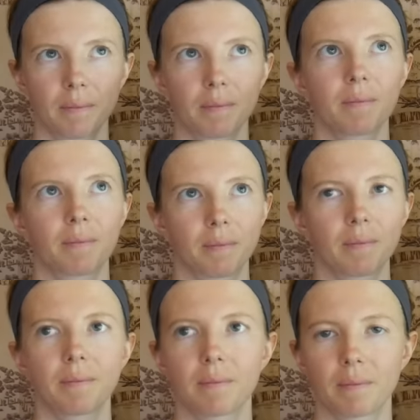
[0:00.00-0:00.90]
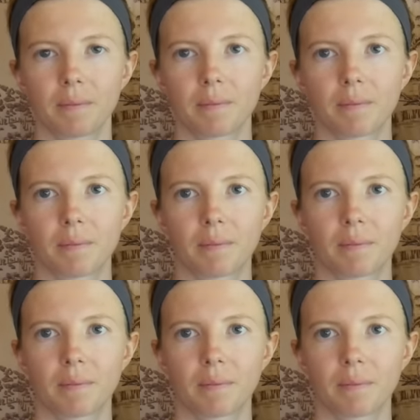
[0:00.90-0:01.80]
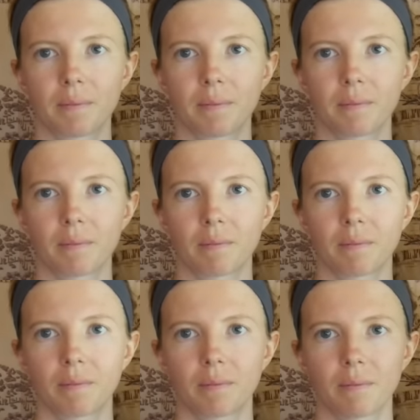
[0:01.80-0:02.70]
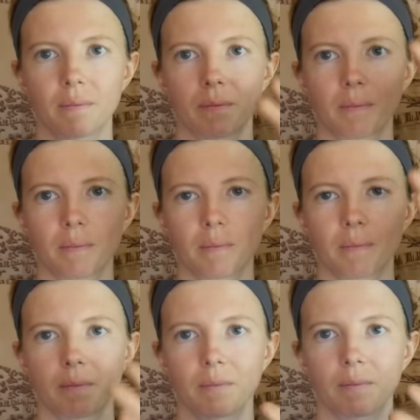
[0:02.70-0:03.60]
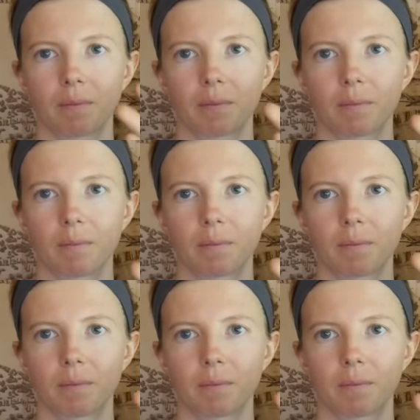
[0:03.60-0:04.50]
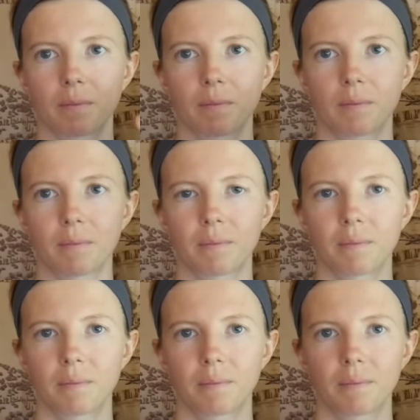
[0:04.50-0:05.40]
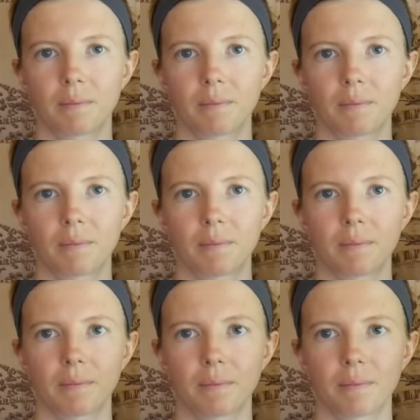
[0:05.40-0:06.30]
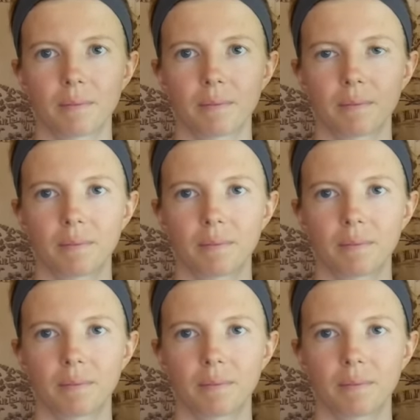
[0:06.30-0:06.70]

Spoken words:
[no speech]